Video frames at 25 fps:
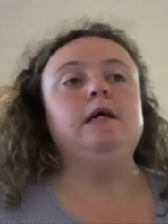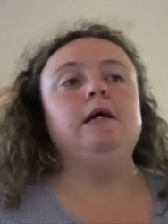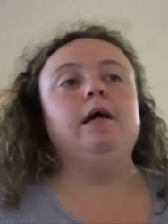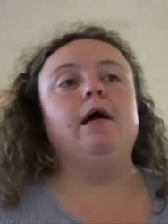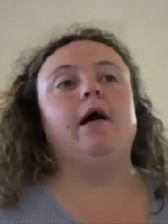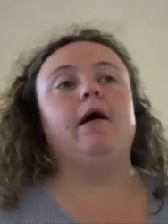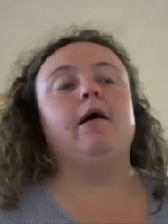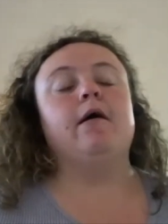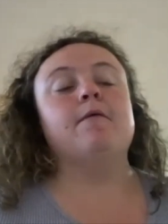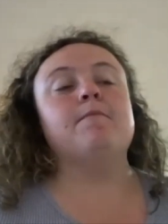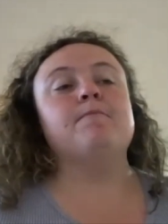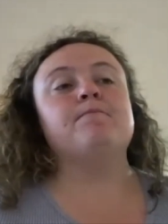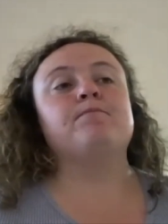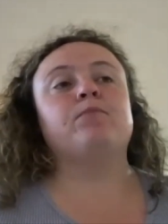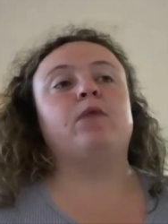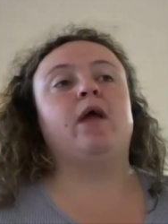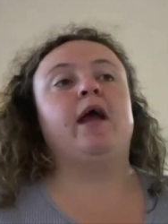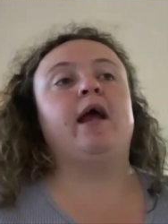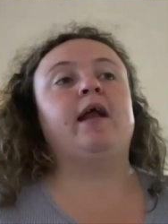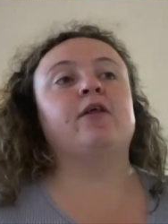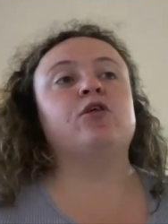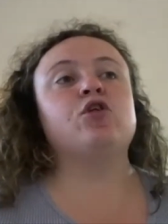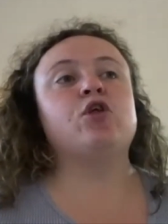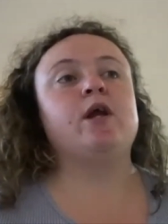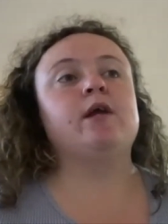I
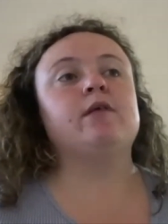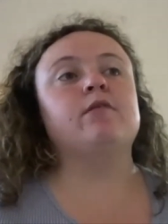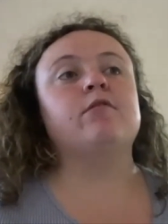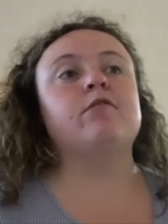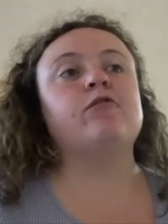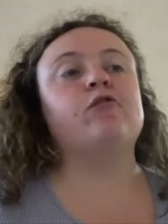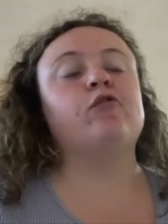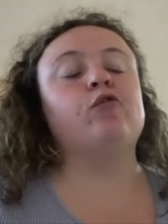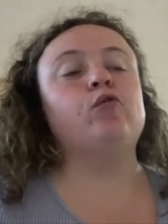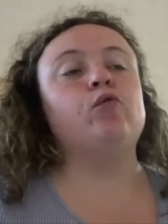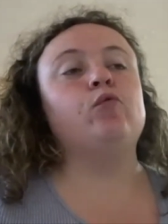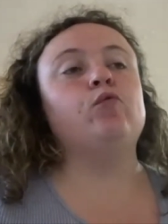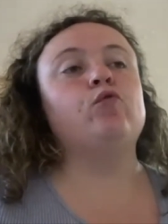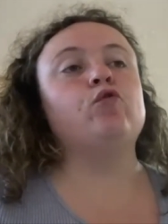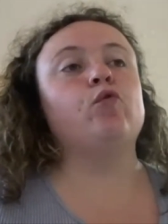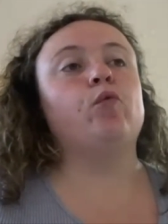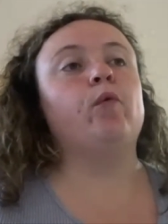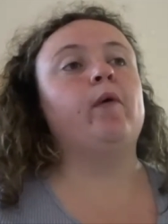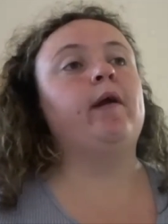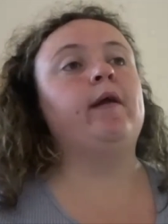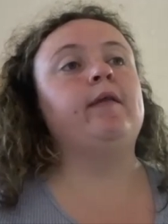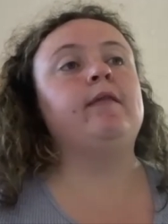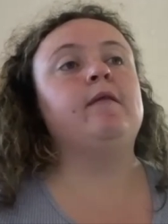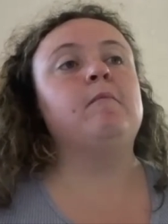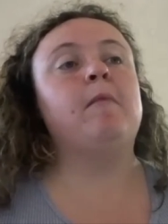had a chance to
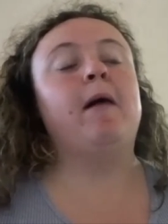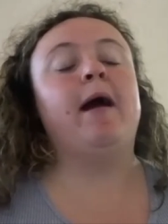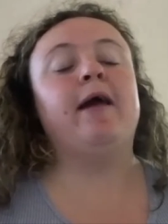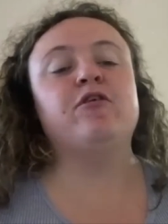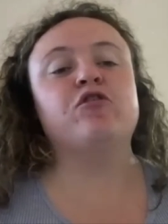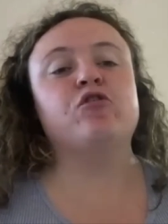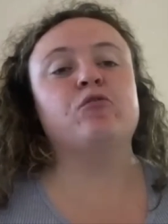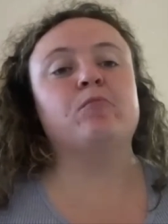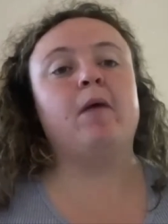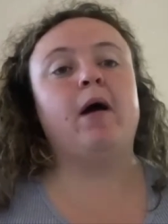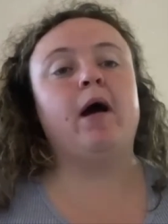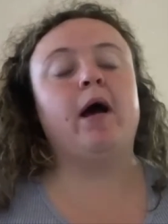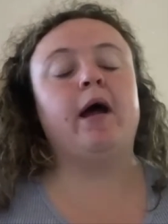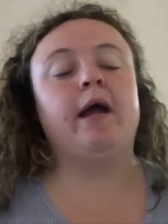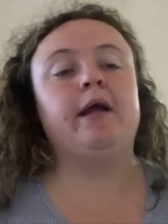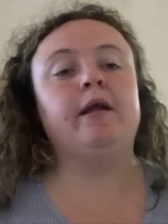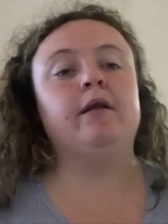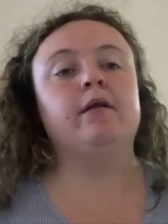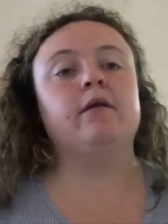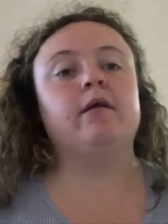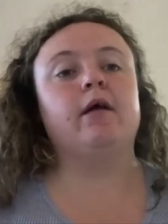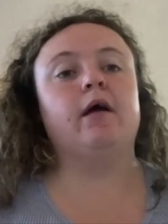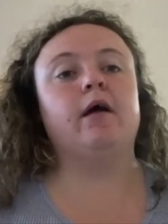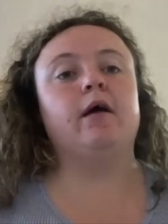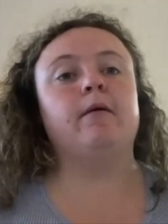join the Mind Your
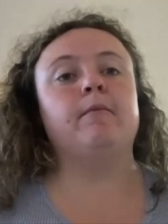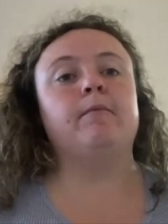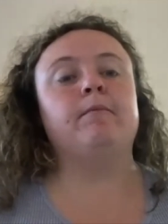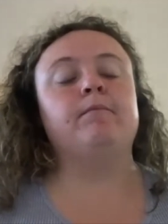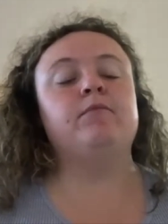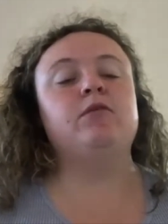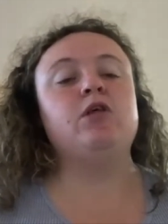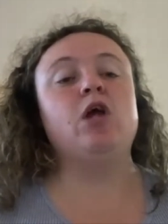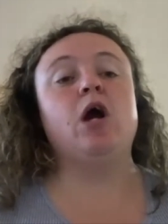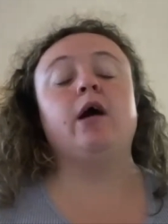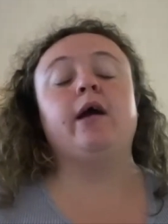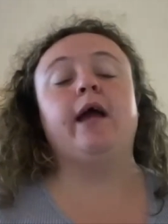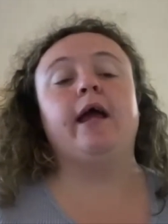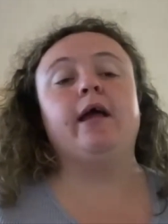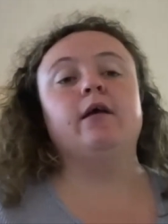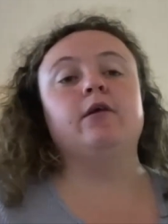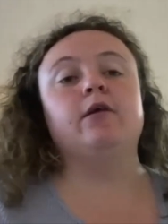Mind Young